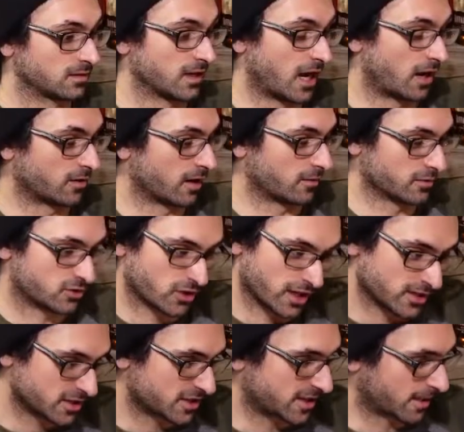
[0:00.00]
Yeah, I'm gonna try
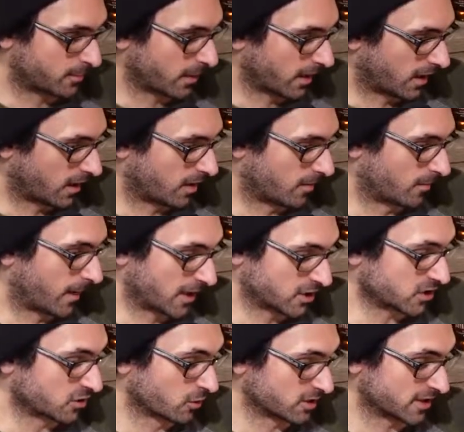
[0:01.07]
in just a sec, but I
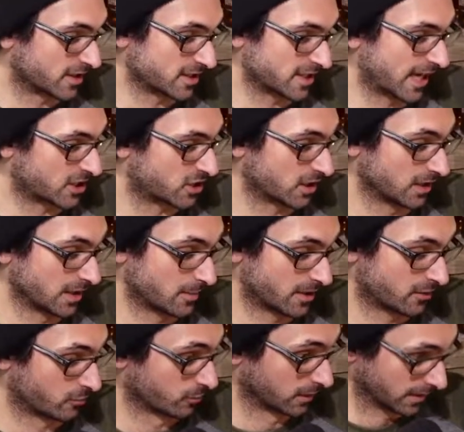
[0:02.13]
just noticed that this is actually a
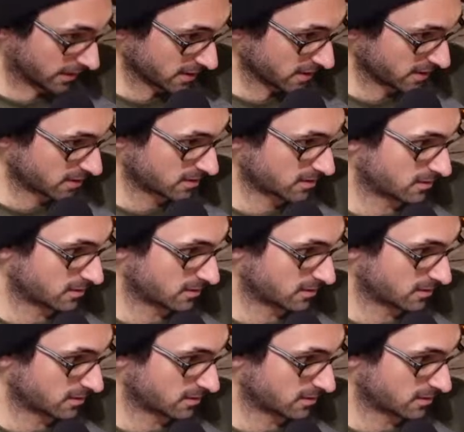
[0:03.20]
limited release.